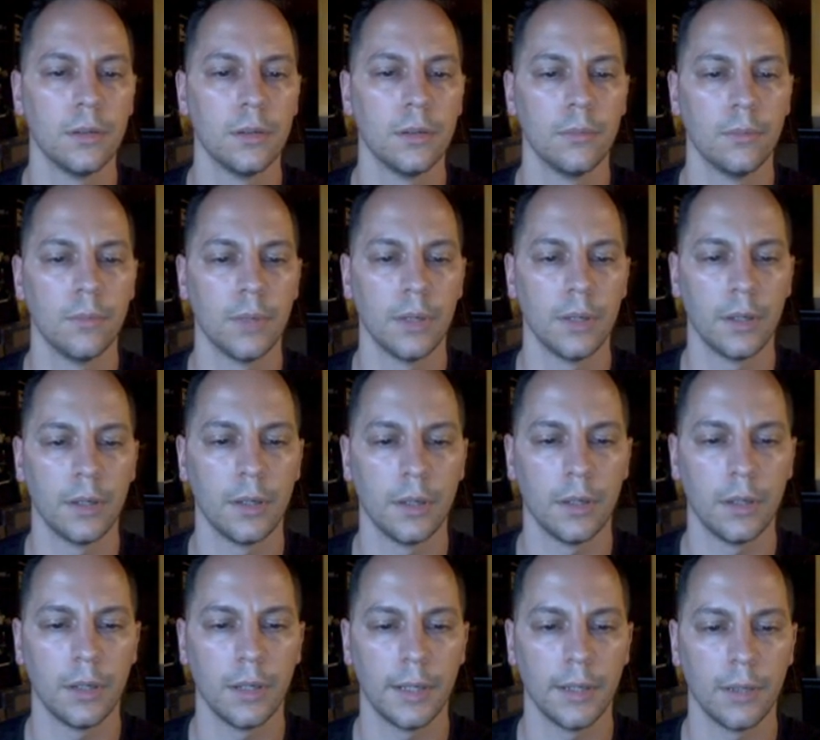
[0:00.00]
but
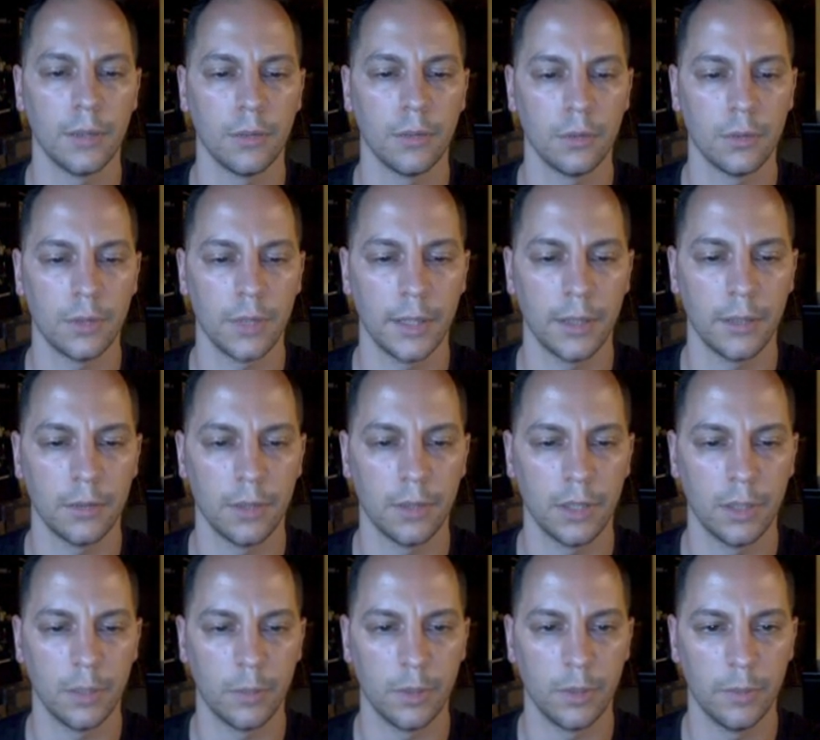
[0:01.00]
I don't
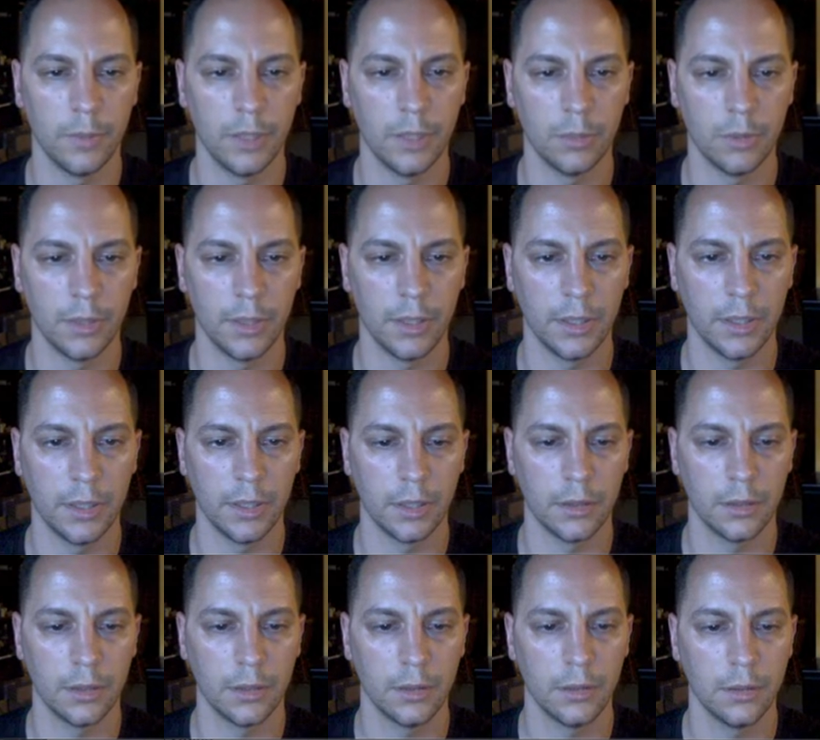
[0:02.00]
think I'm gonna be able to get a.
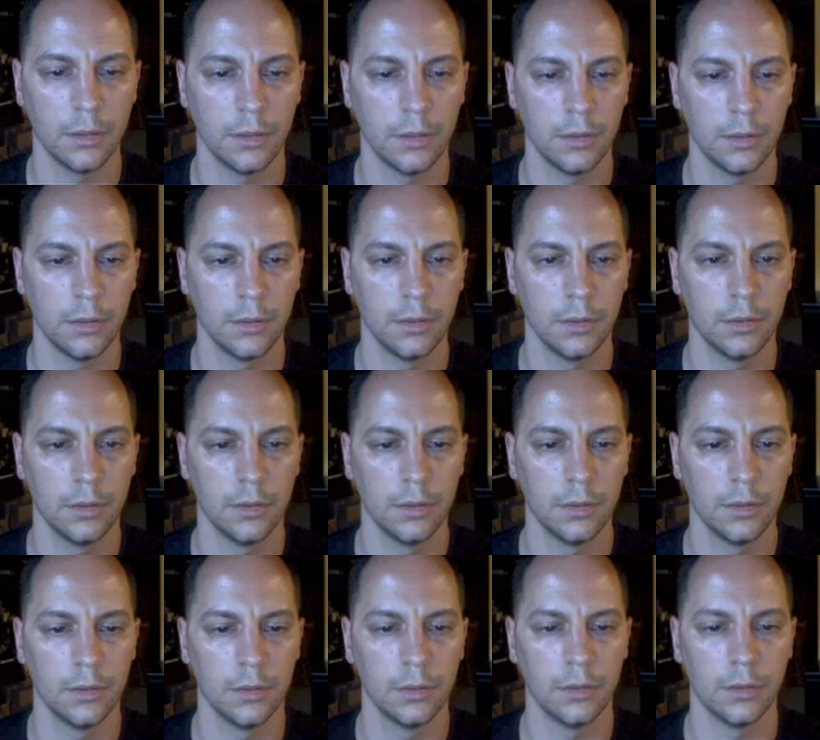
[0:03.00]

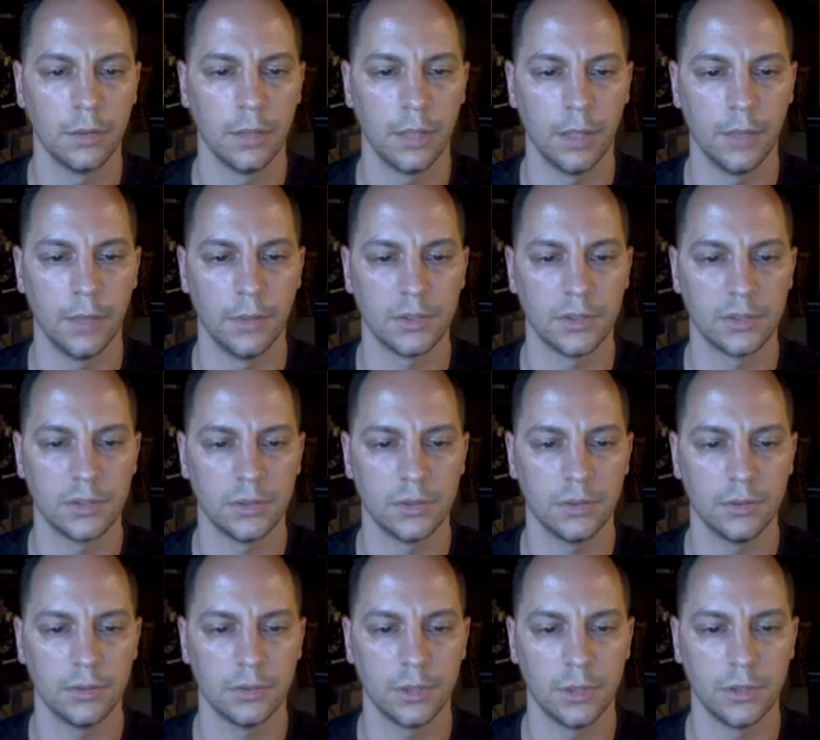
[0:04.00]
No,
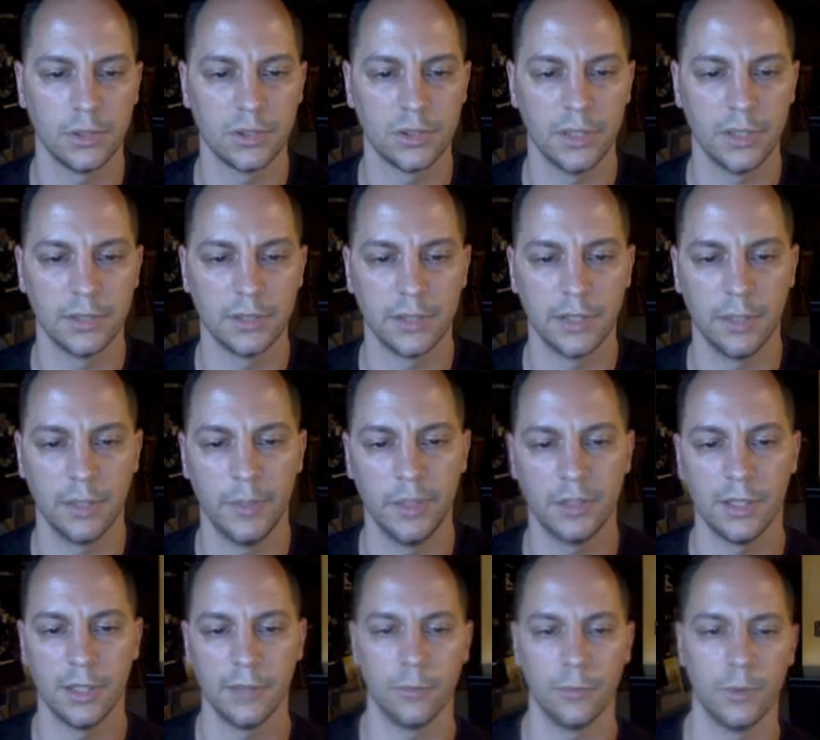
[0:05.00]
this, so it's gonna be a
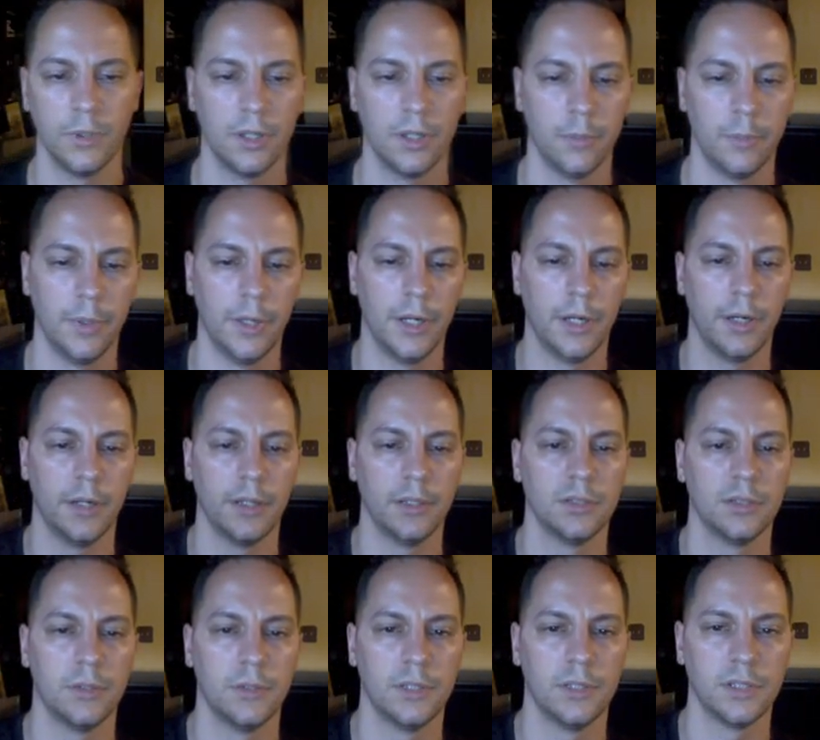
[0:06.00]
tough one to compare
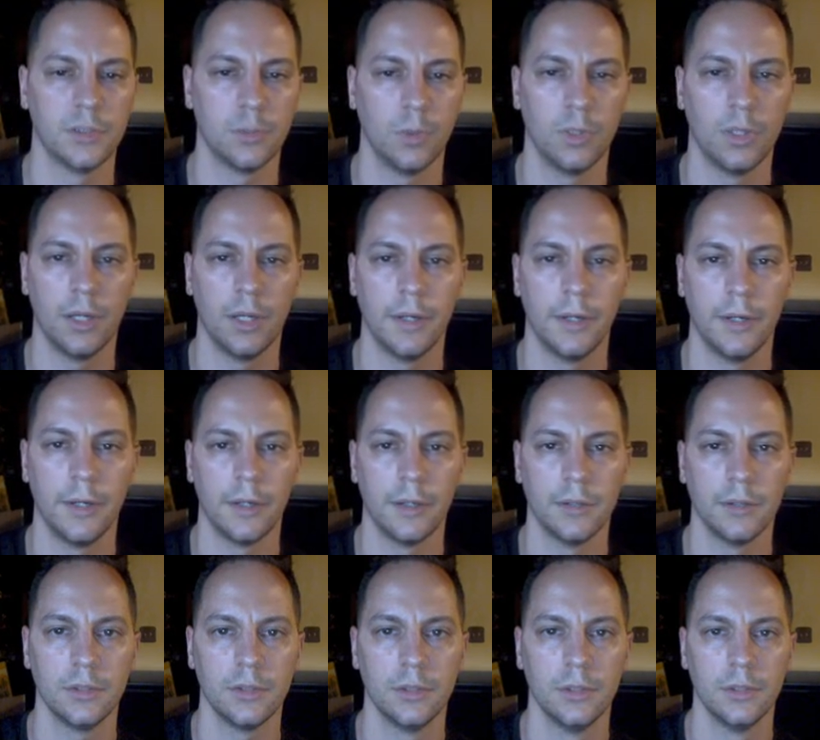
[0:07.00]
because there isn't one on here,
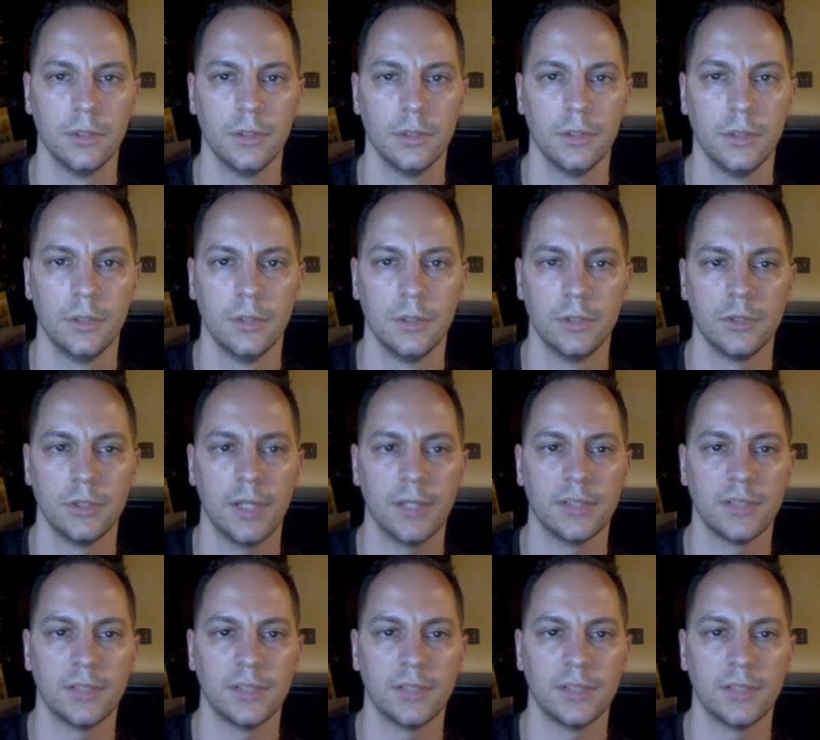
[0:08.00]
so that